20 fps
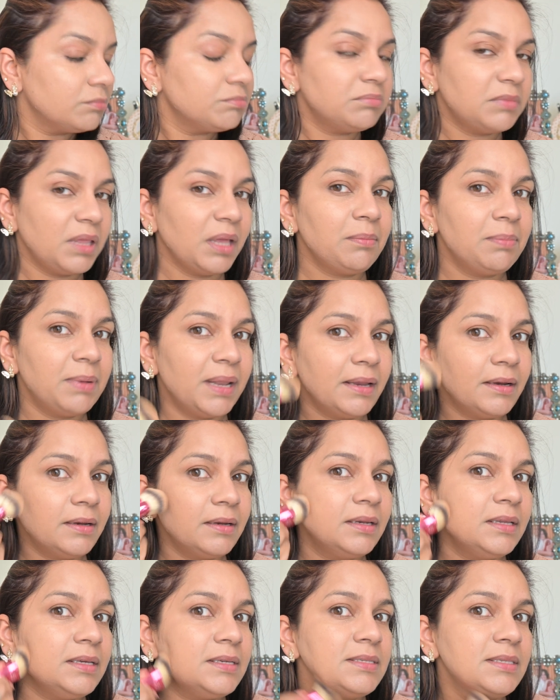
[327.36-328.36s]
That
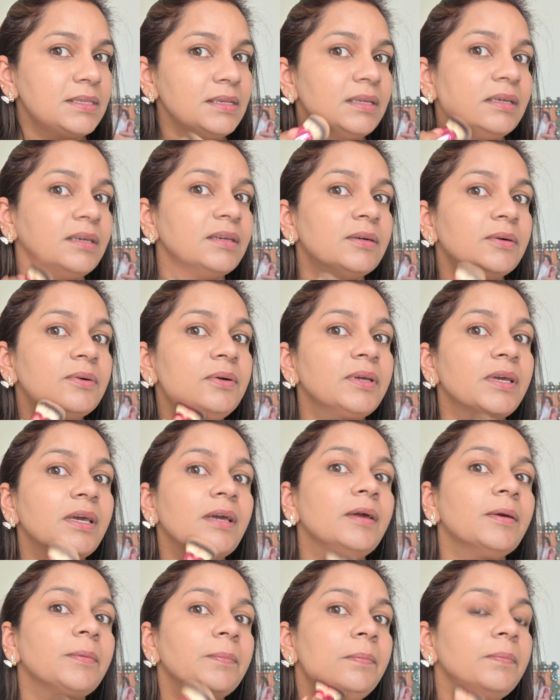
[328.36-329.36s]
blended easily.
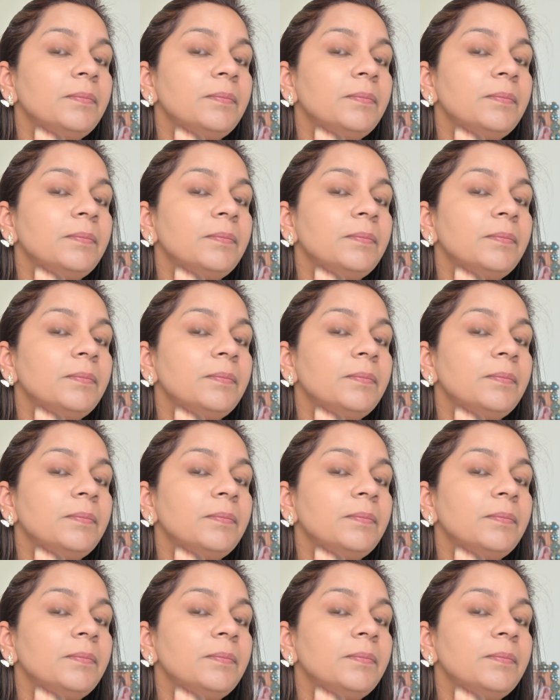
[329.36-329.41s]
Okay.